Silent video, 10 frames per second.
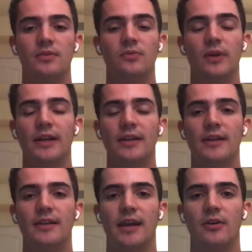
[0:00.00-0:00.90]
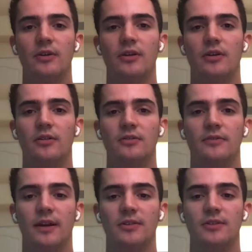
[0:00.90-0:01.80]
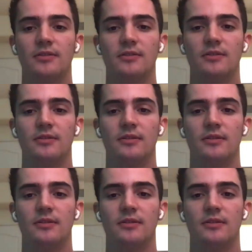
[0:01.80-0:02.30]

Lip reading: radiating out in all directions.